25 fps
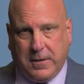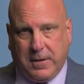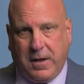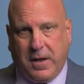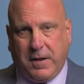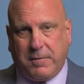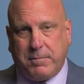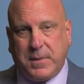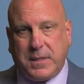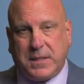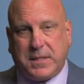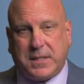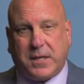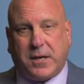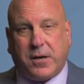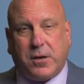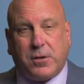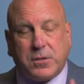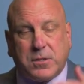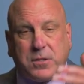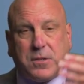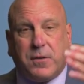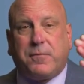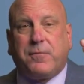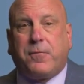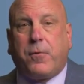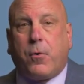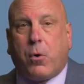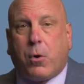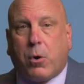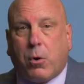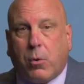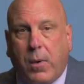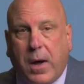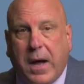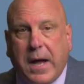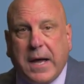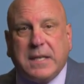of materials, the
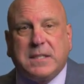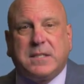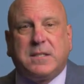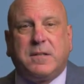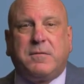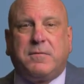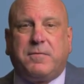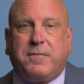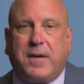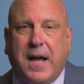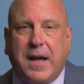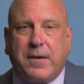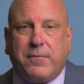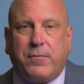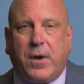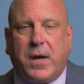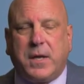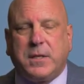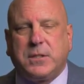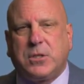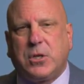4Ys and 5Y